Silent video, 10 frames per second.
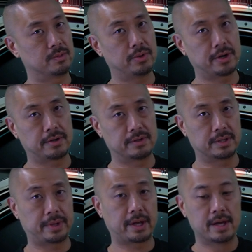are barking or
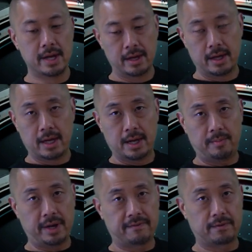something,
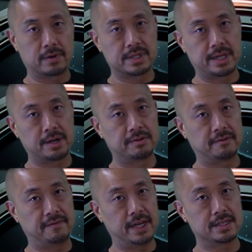my first layer of
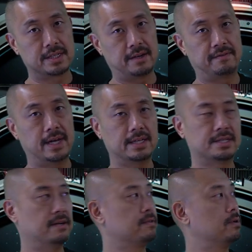defense, if that
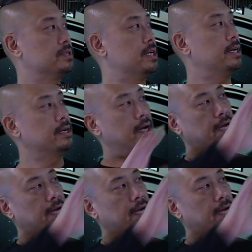stuff goes on,